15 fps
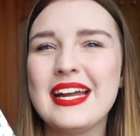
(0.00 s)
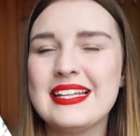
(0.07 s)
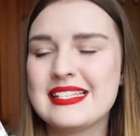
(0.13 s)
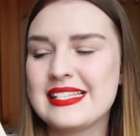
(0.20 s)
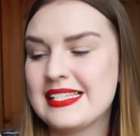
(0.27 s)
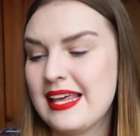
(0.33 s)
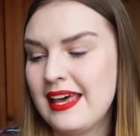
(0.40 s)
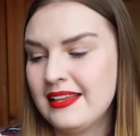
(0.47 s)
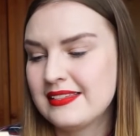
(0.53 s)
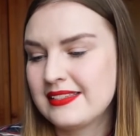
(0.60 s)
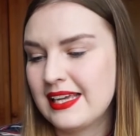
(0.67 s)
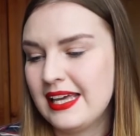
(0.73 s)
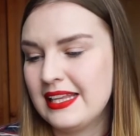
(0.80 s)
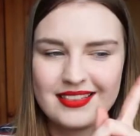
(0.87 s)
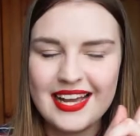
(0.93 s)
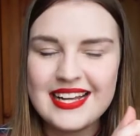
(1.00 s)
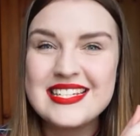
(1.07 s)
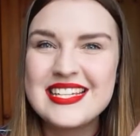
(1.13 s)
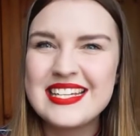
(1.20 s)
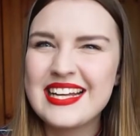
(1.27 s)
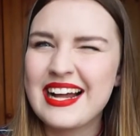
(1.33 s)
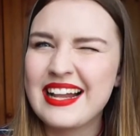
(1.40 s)
It's set in
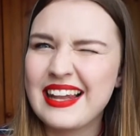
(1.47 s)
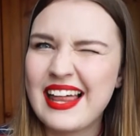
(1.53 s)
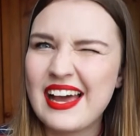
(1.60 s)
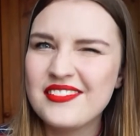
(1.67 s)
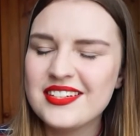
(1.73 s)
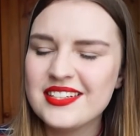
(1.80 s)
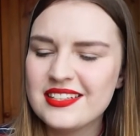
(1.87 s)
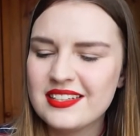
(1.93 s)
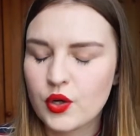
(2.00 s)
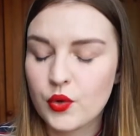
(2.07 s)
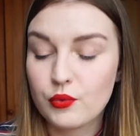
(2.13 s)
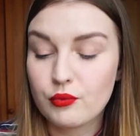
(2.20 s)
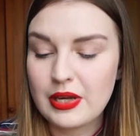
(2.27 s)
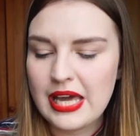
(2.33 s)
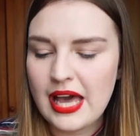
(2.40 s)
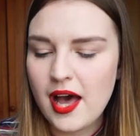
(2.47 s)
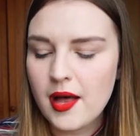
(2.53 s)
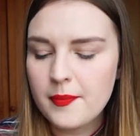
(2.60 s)
1911 Korea.